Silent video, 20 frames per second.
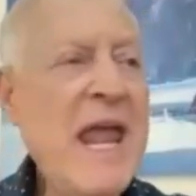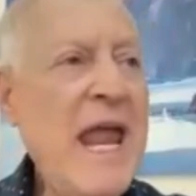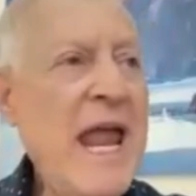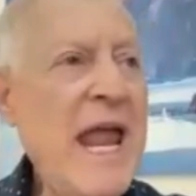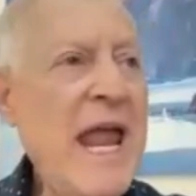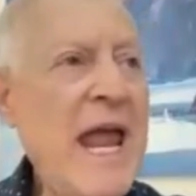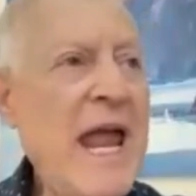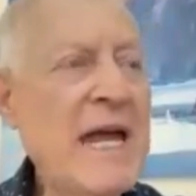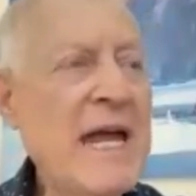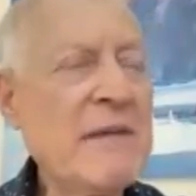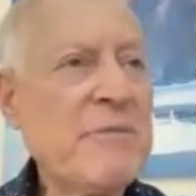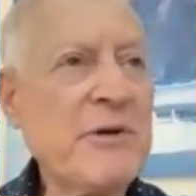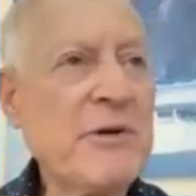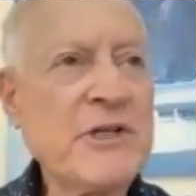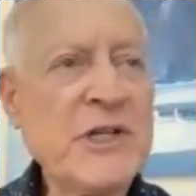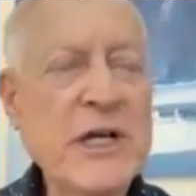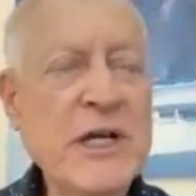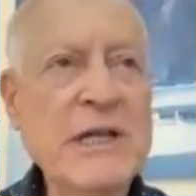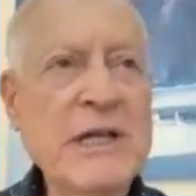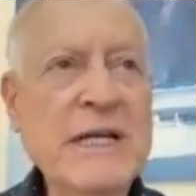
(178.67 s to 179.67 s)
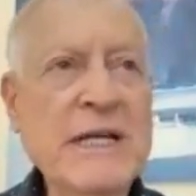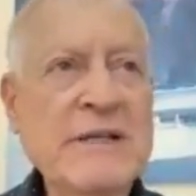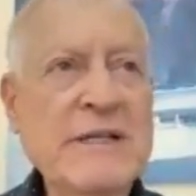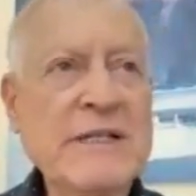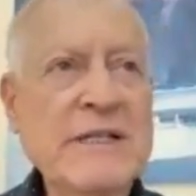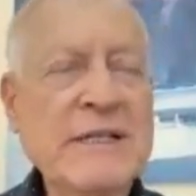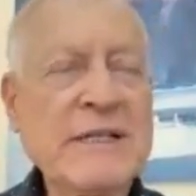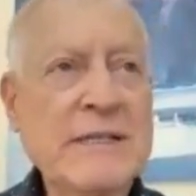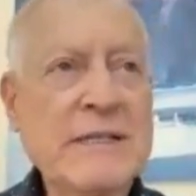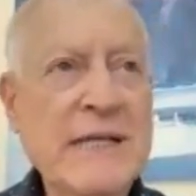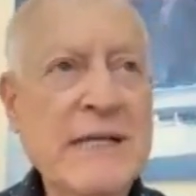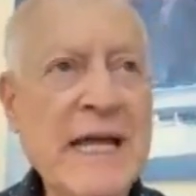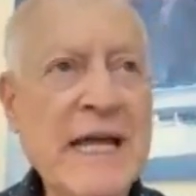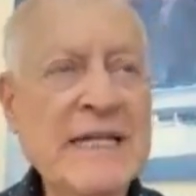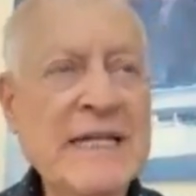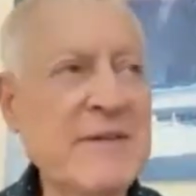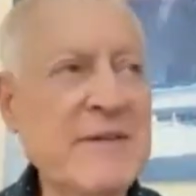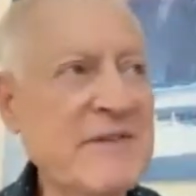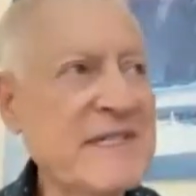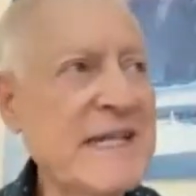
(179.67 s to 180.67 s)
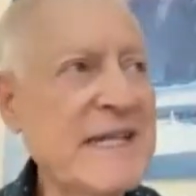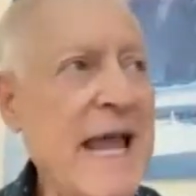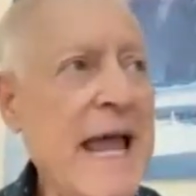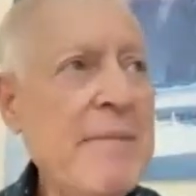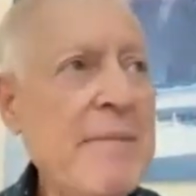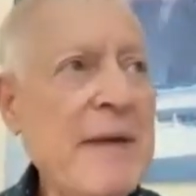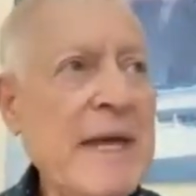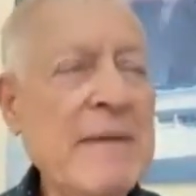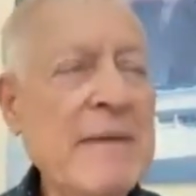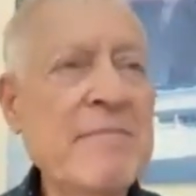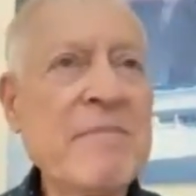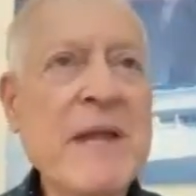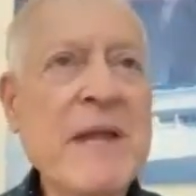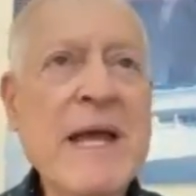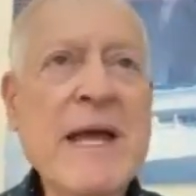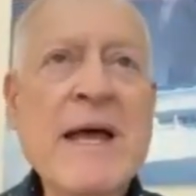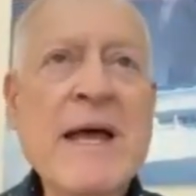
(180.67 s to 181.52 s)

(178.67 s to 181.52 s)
And particularly in the case of salmon,